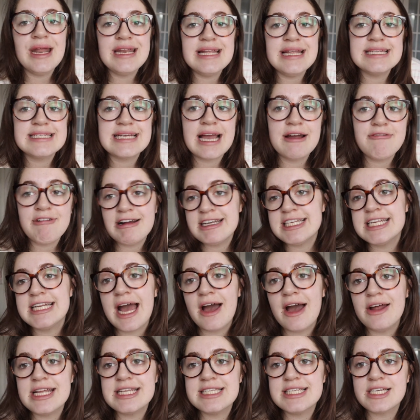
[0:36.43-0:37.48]
I need to get ready
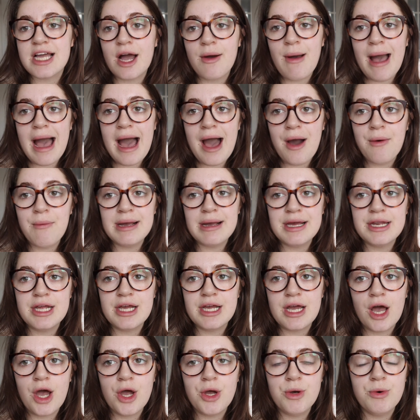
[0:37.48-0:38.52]
now, I need to go out. We're gonna
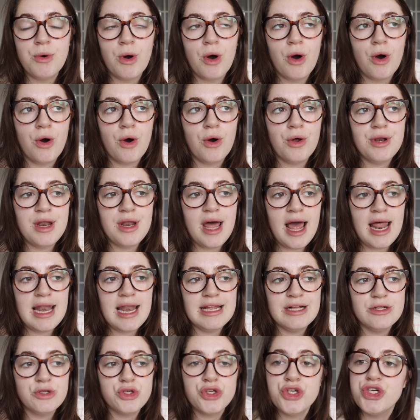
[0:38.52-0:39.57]
go on a
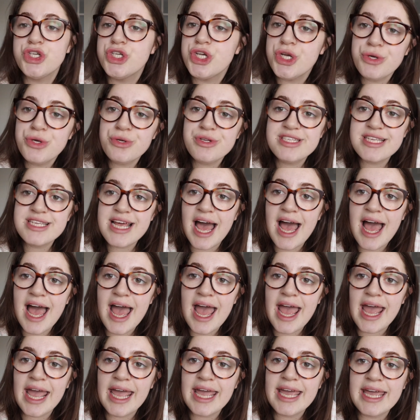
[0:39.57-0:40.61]
little shoot
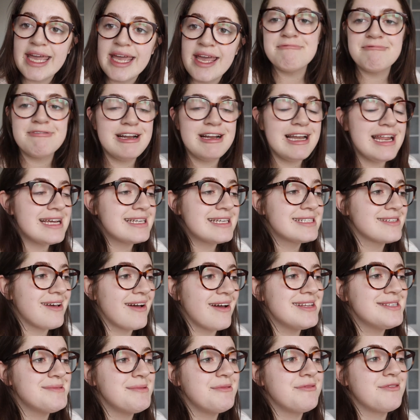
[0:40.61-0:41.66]
day. I'm really
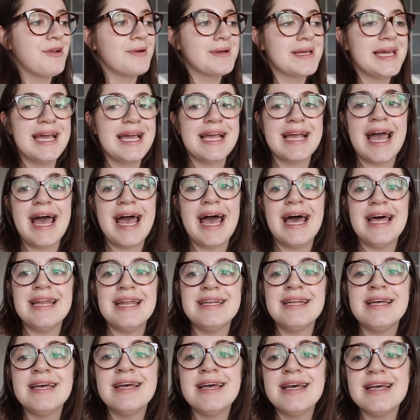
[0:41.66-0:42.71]
excited to be vlogging
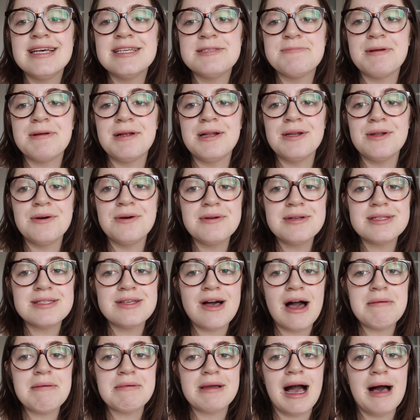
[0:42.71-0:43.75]
again. It's been a long
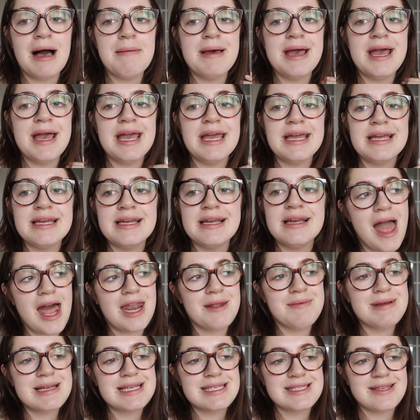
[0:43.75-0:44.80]
time coming
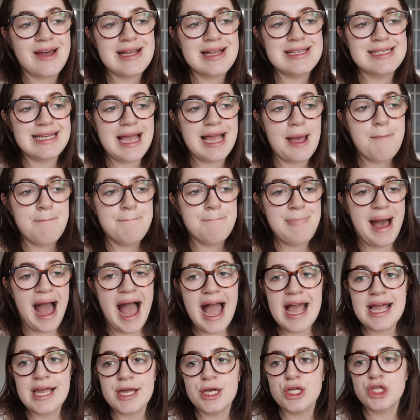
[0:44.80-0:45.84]
and I'm excited to get
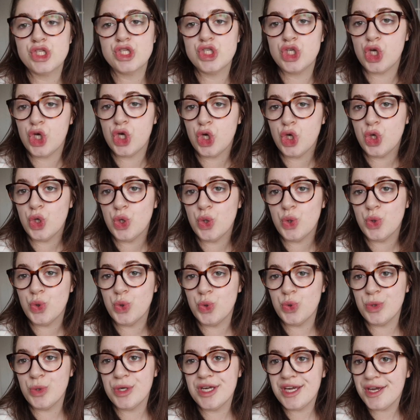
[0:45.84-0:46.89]
back
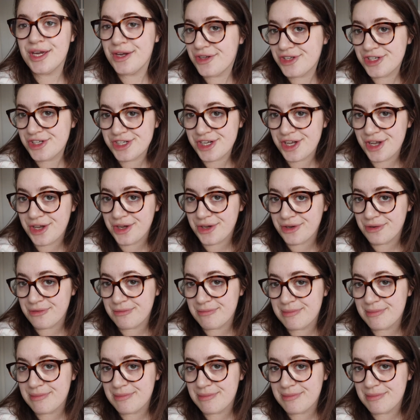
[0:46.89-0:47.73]
to YouTube.